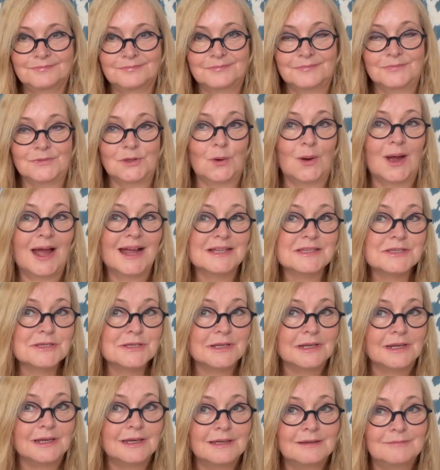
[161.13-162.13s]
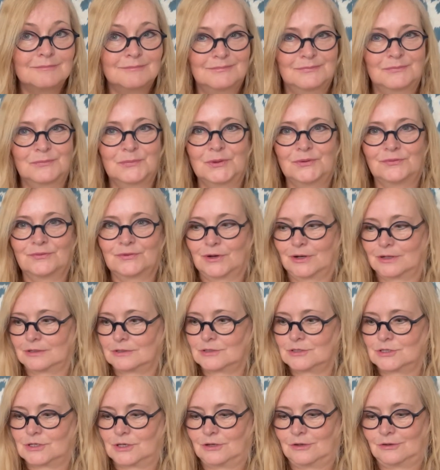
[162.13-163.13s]
No, actually, we've got
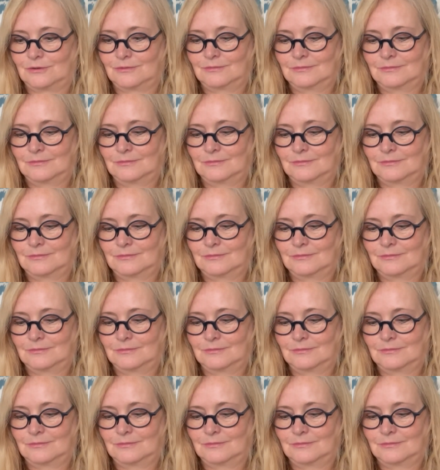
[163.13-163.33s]
two